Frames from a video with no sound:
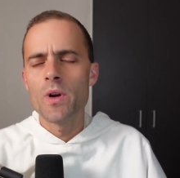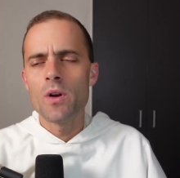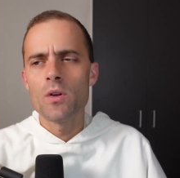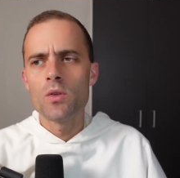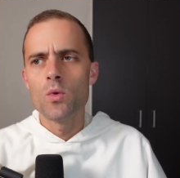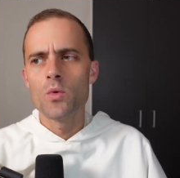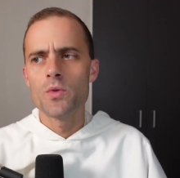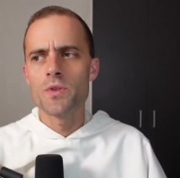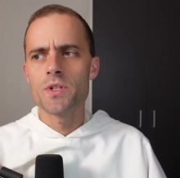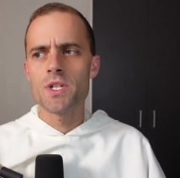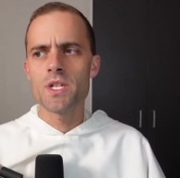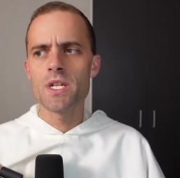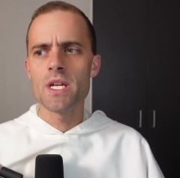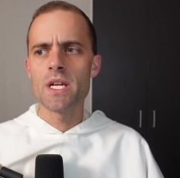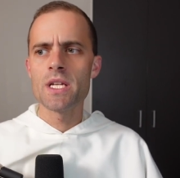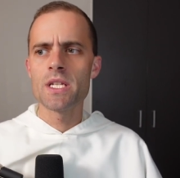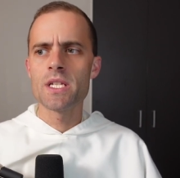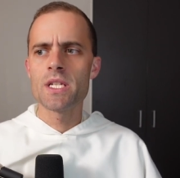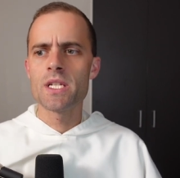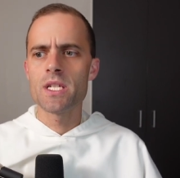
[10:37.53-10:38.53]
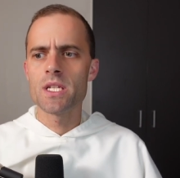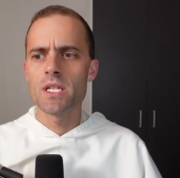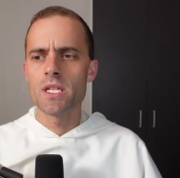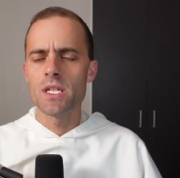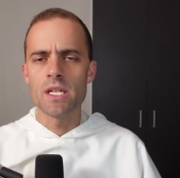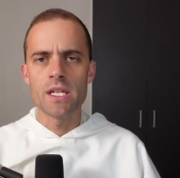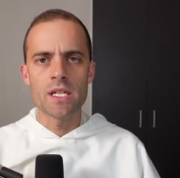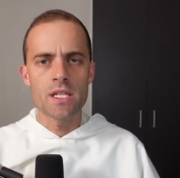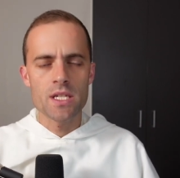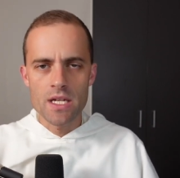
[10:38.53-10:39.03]
When our Lord
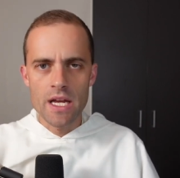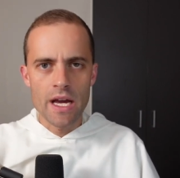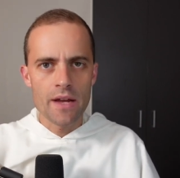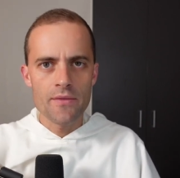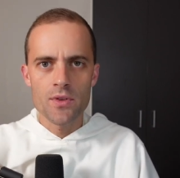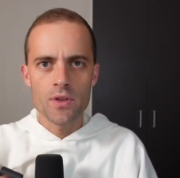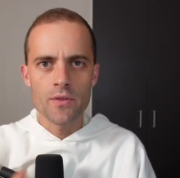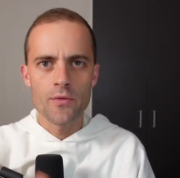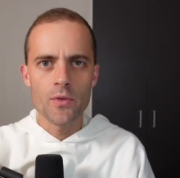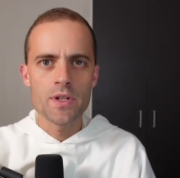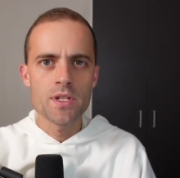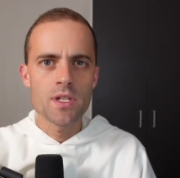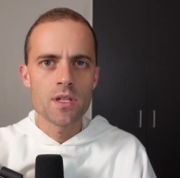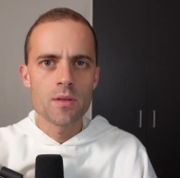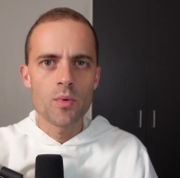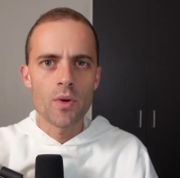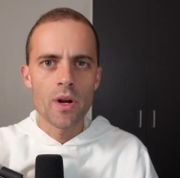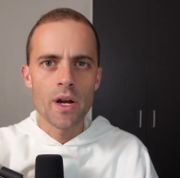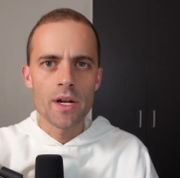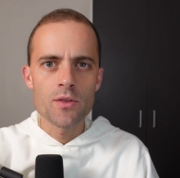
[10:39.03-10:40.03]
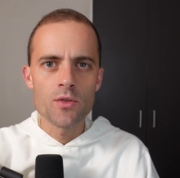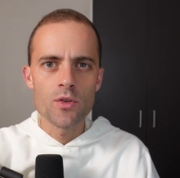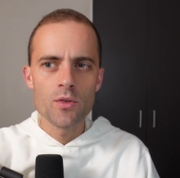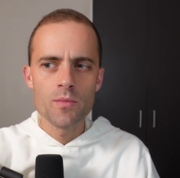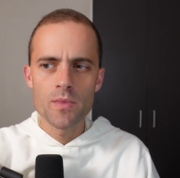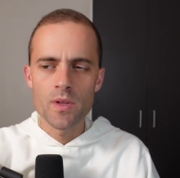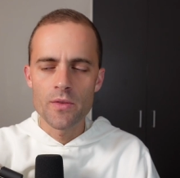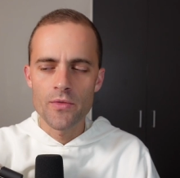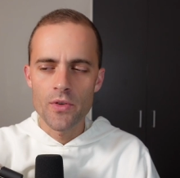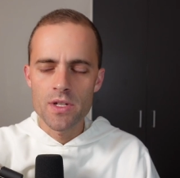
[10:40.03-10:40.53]
says it's not for the friends of the bridegroom,